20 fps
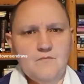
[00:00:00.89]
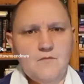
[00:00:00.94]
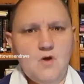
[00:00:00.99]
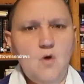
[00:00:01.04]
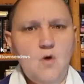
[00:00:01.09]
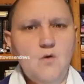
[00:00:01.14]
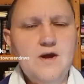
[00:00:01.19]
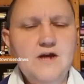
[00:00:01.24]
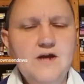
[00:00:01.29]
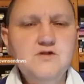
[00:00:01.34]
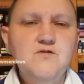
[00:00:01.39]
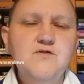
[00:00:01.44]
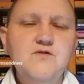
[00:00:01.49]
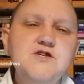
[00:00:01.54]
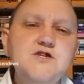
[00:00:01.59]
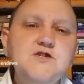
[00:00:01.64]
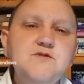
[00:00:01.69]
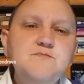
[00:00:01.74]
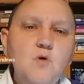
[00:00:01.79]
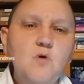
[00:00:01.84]
Okay, so this
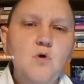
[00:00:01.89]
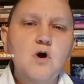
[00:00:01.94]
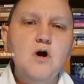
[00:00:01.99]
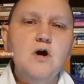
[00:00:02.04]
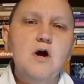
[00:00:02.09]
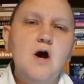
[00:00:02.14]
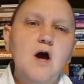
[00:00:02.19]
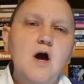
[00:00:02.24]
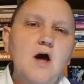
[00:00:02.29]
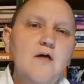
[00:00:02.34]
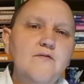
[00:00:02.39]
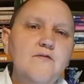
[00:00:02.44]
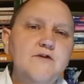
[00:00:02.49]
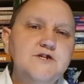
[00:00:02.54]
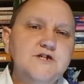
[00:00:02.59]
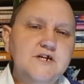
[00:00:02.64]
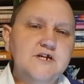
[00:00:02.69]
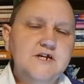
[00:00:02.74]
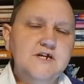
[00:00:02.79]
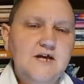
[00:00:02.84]
is more on the
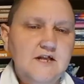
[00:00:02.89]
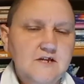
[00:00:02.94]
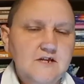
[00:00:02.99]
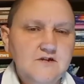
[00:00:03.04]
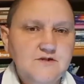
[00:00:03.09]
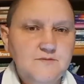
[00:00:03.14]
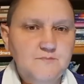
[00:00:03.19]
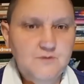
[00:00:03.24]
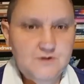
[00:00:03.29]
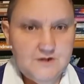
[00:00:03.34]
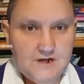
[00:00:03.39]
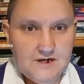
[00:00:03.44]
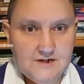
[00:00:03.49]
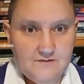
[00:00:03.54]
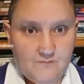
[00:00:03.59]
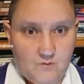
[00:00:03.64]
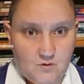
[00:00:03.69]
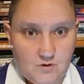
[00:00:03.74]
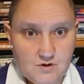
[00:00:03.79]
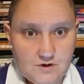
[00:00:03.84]
Jenny Ellison
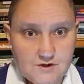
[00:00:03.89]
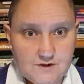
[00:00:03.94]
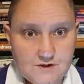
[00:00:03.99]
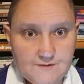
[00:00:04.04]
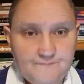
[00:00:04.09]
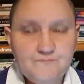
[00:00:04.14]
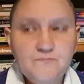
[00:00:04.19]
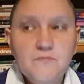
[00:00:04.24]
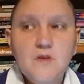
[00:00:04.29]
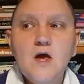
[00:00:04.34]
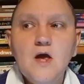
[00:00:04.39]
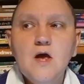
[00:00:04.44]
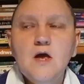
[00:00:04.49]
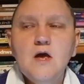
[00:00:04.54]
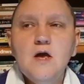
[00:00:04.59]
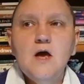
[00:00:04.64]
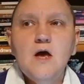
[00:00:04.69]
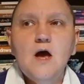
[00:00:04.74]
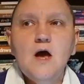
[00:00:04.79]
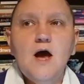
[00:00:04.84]
protective orders.
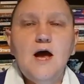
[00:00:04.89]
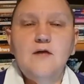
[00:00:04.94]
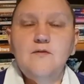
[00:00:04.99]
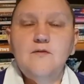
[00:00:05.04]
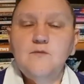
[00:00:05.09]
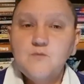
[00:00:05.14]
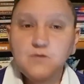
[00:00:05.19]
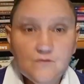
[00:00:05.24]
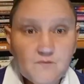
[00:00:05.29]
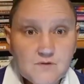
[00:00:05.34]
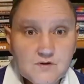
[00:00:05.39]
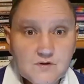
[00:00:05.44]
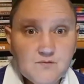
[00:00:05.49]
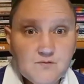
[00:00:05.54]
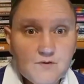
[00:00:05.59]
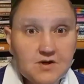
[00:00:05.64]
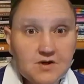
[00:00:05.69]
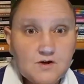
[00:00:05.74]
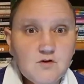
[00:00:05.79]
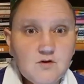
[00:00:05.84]
The previous
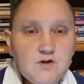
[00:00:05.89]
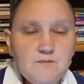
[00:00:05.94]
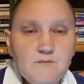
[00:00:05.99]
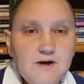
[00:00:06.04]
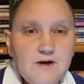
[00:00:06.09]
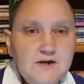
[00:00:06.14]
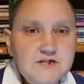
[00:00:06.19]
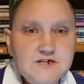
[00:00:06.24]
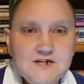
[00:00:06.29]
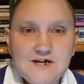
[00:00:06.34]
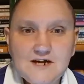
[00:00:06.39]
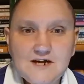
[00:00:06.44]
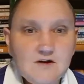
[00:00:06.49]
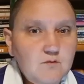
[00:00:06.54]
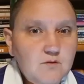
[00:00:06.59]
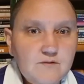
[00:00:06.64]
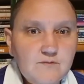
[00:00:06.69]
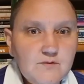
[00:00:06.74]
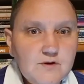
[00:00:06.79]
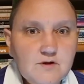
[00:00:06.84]
video, you might check
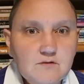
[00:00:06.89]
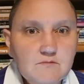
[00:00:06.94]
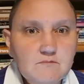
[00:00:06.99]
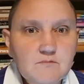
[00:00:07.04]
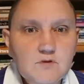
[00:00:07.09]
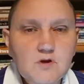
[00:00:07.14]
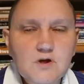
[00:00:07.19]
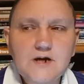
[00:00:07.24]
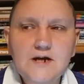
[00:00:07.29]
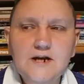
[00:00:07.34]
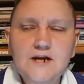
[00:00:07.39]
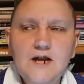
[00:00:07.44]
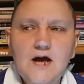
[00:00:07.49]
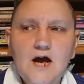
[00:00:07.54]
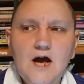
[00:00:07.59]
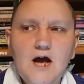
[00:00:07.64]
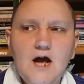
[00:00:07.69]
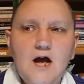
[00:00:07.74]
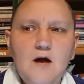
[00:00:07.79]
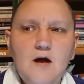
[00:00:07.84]
wherever you're looking
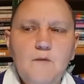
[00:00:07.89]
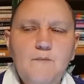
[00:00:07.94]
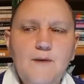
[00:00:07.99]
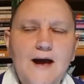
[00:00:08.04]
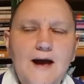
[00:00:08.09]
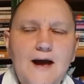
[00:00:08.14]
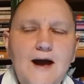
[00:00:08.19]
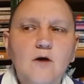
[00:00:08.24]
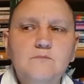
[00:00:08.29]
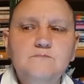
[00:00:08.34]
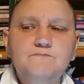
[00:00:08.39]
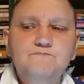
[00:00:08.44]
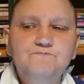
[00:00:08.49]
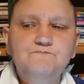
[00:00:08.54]
about.